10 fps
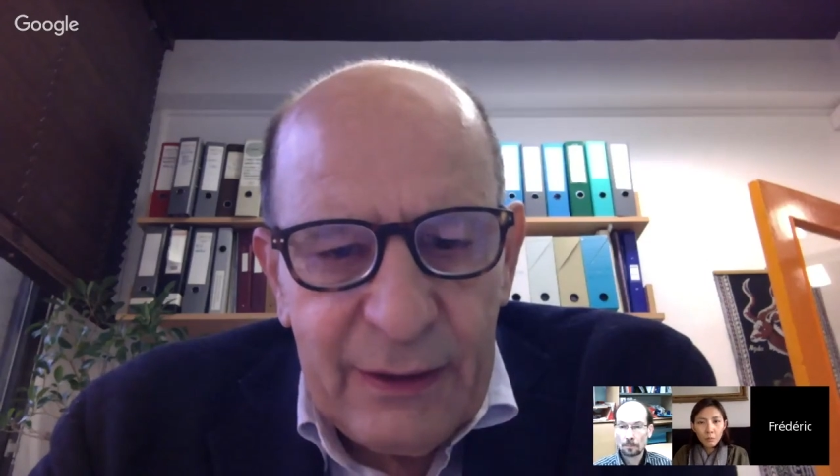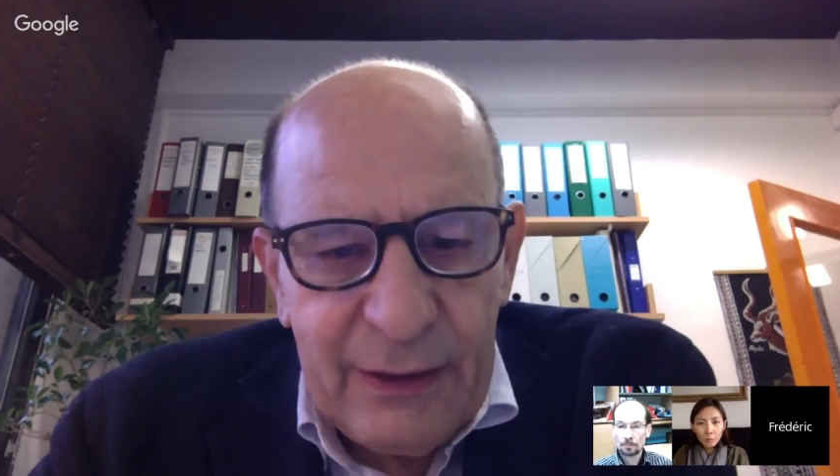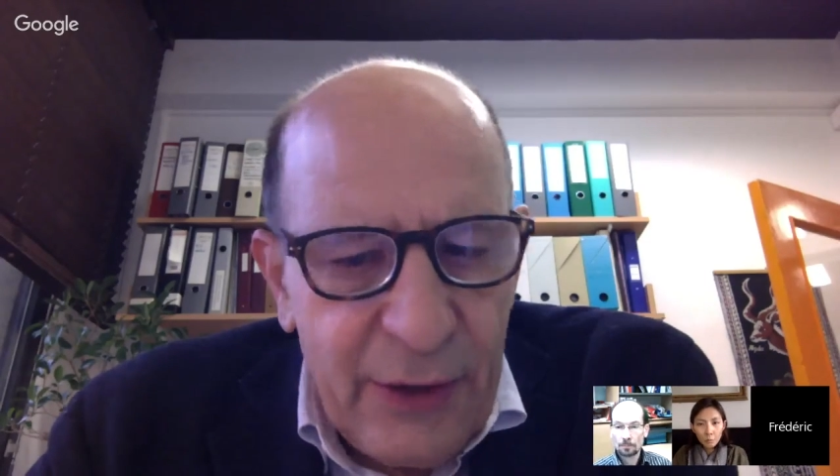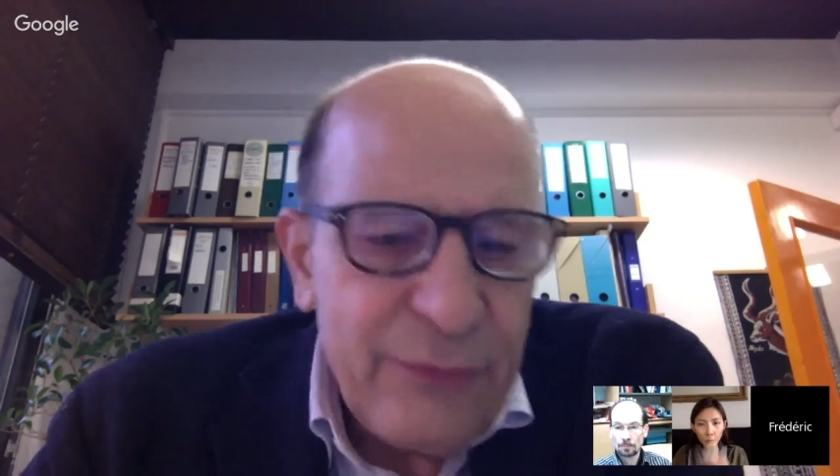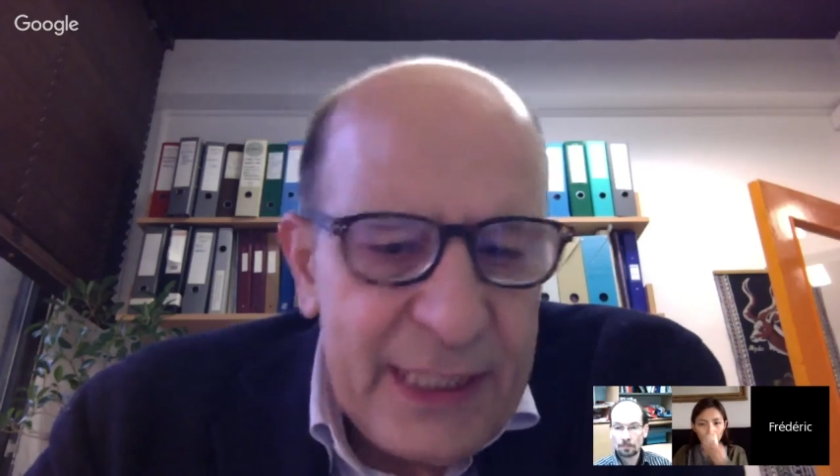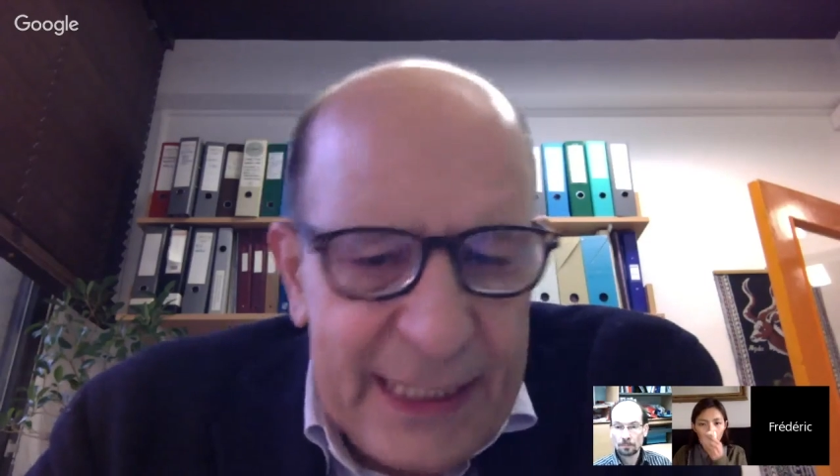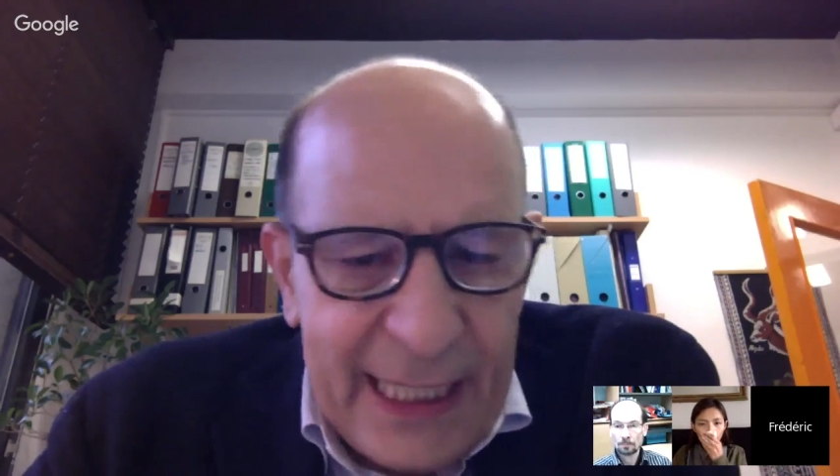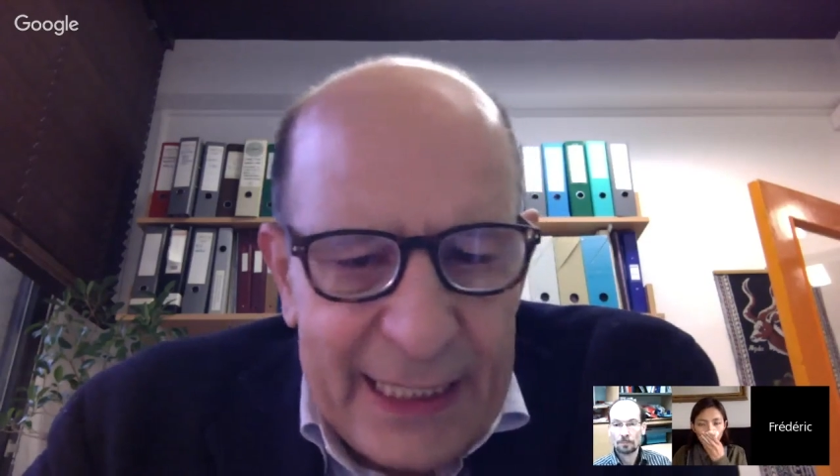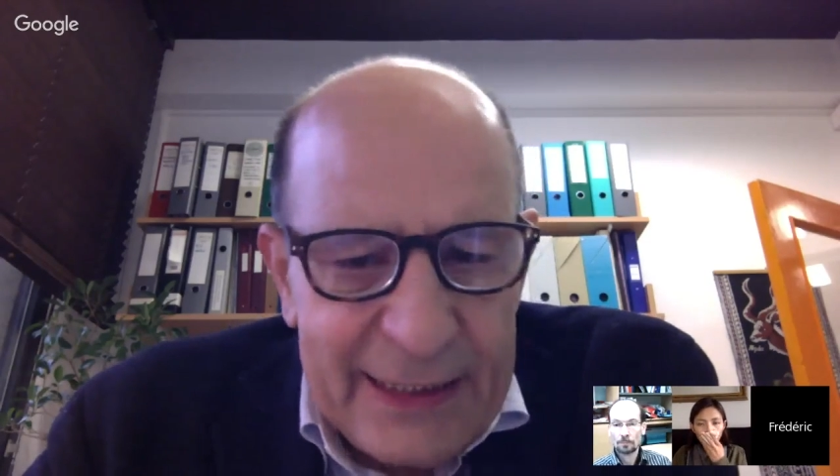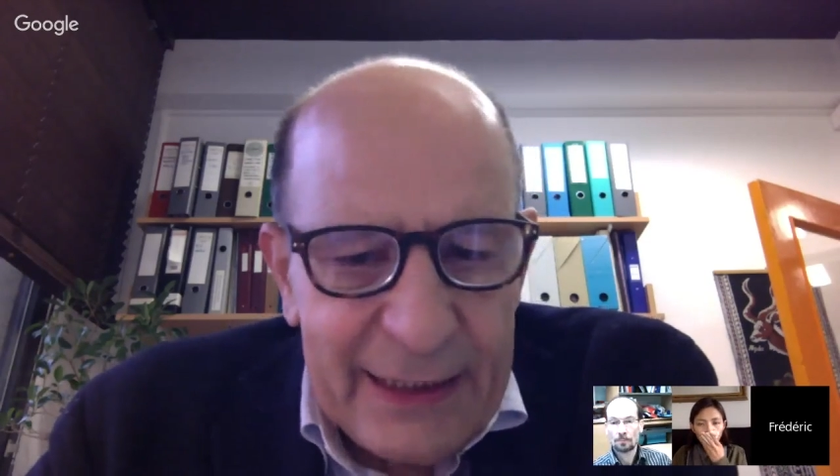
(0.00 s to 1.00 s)
every
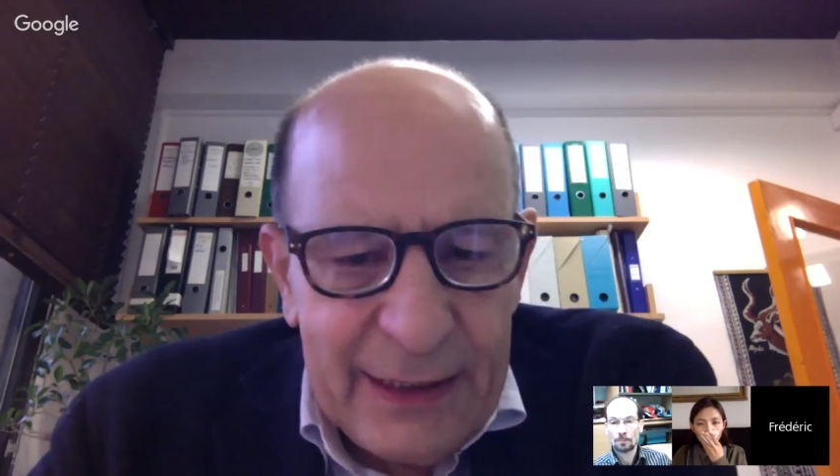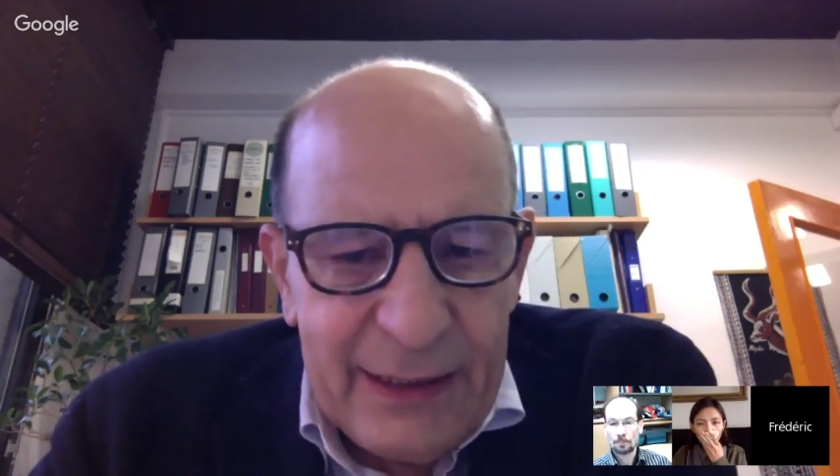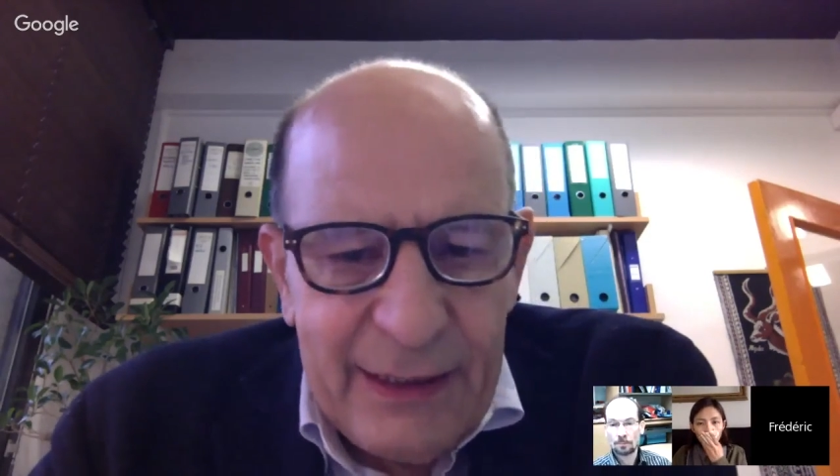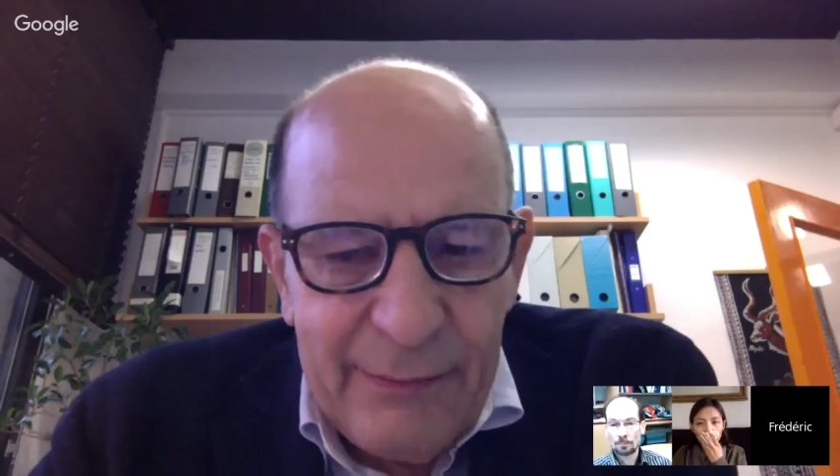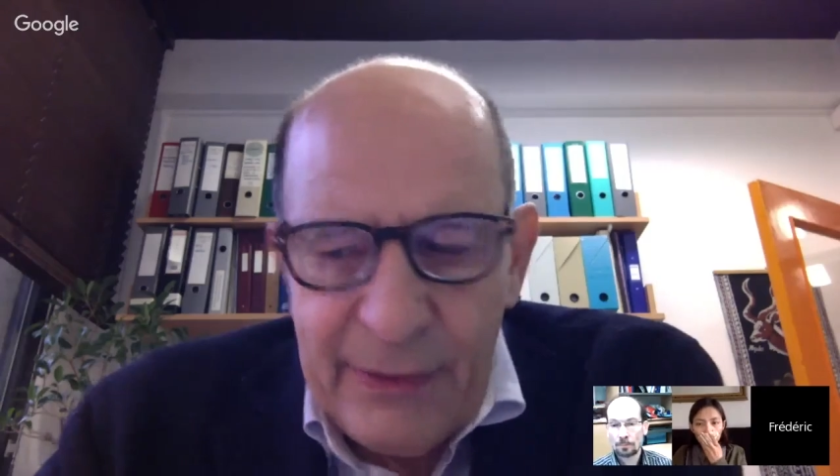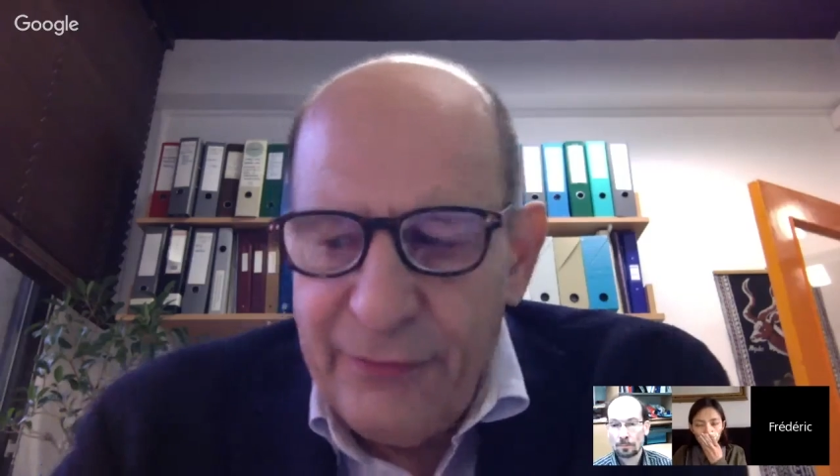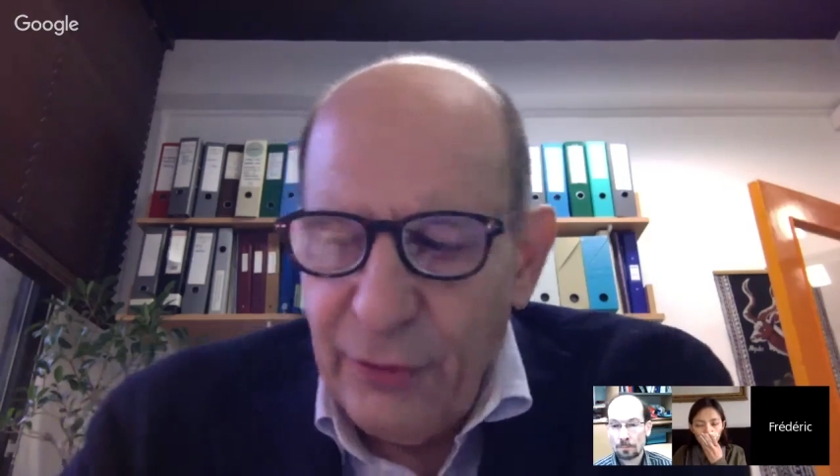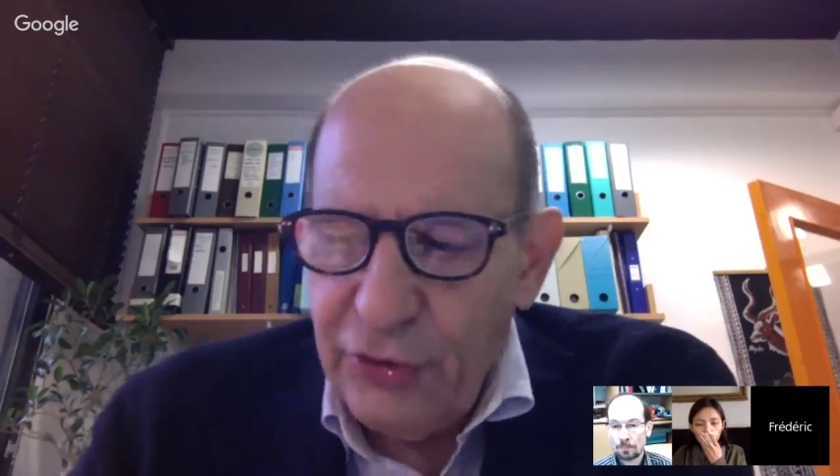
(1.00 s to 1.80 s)
decade before